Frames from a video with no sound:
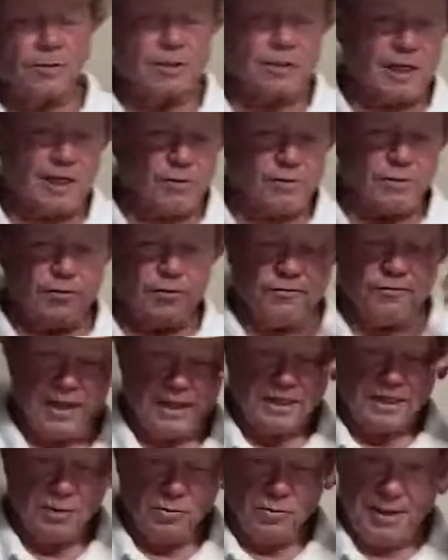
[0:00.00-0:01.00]
got a real
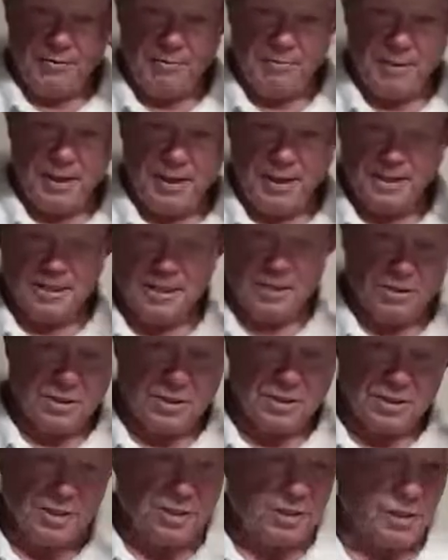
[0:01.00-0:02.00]
fancy web page, it
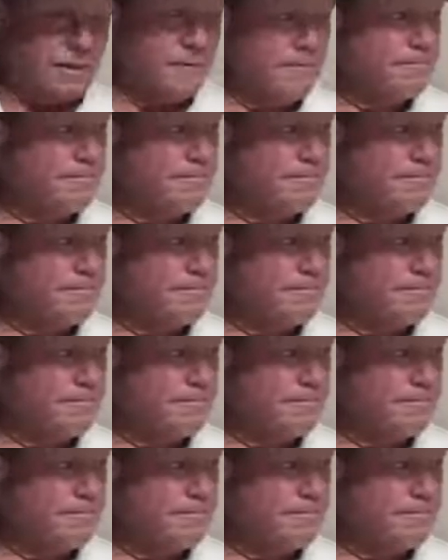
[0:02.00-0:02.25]
looks good,